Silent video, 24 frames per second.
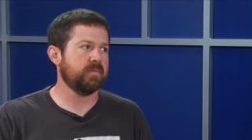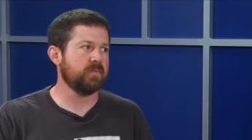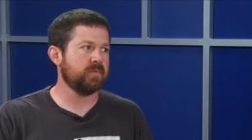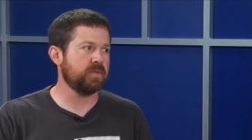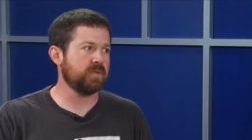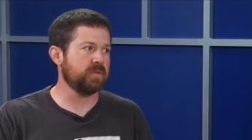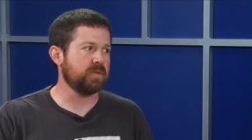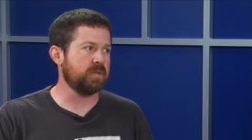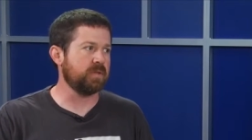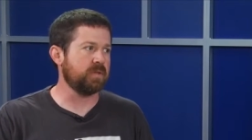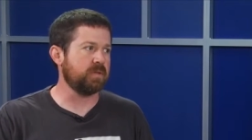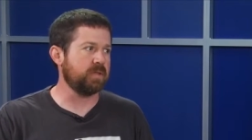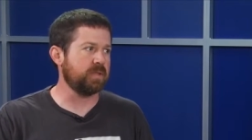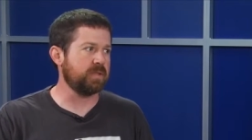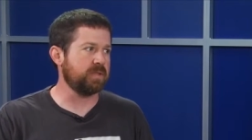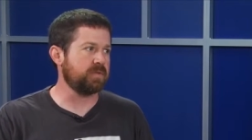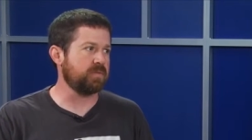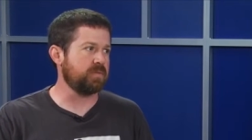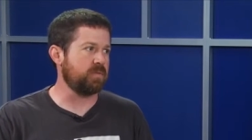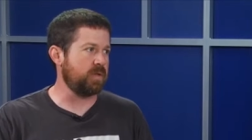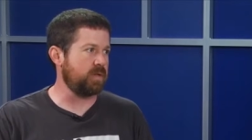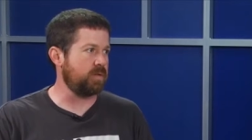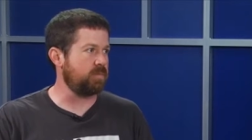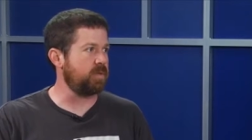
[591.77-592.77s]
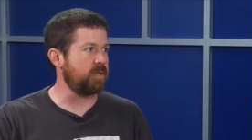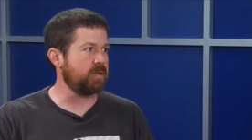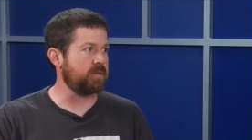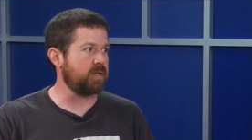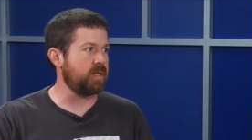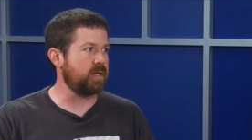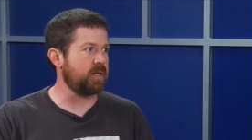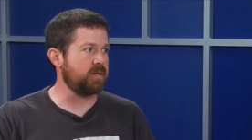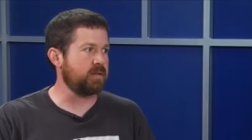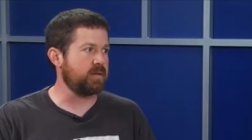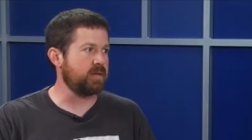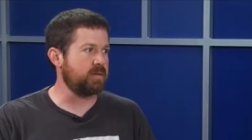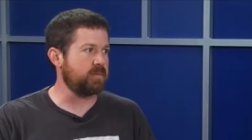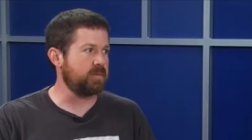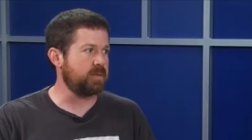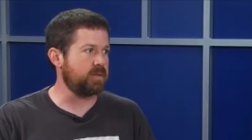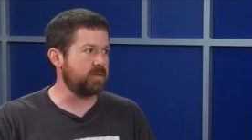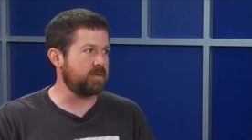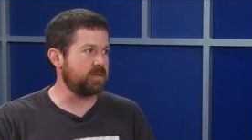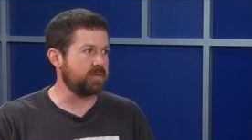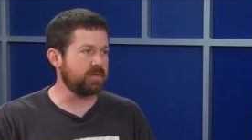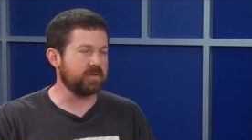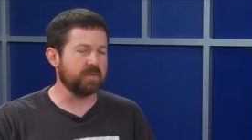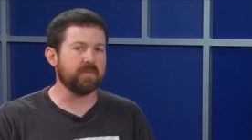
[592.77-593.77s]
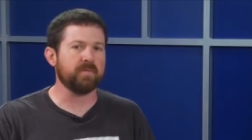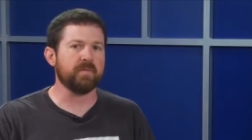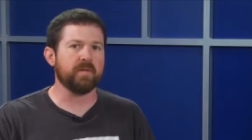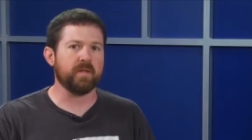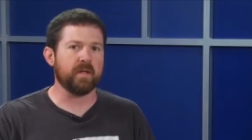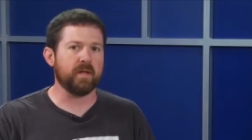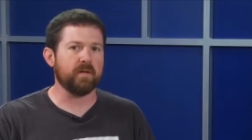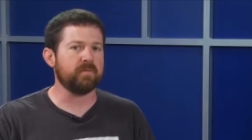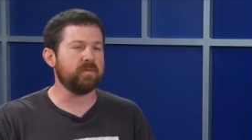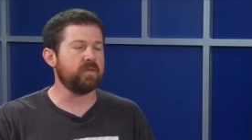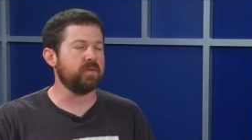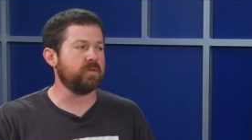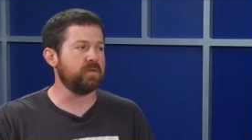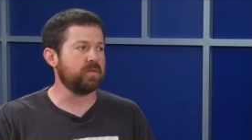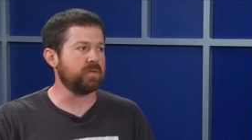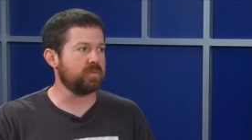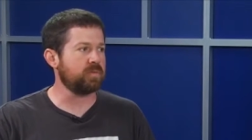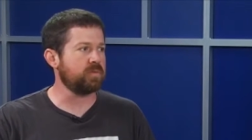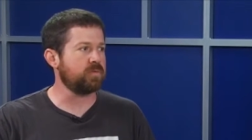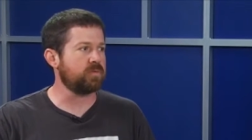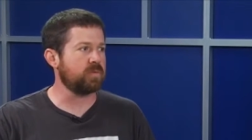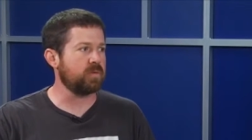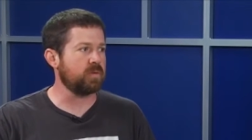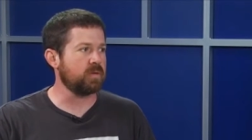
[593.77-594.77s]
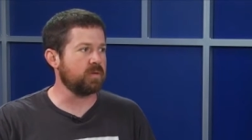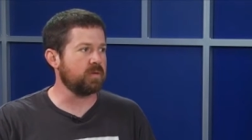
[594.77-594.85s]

So I just wanted to make that comment. That's something I've noticed before.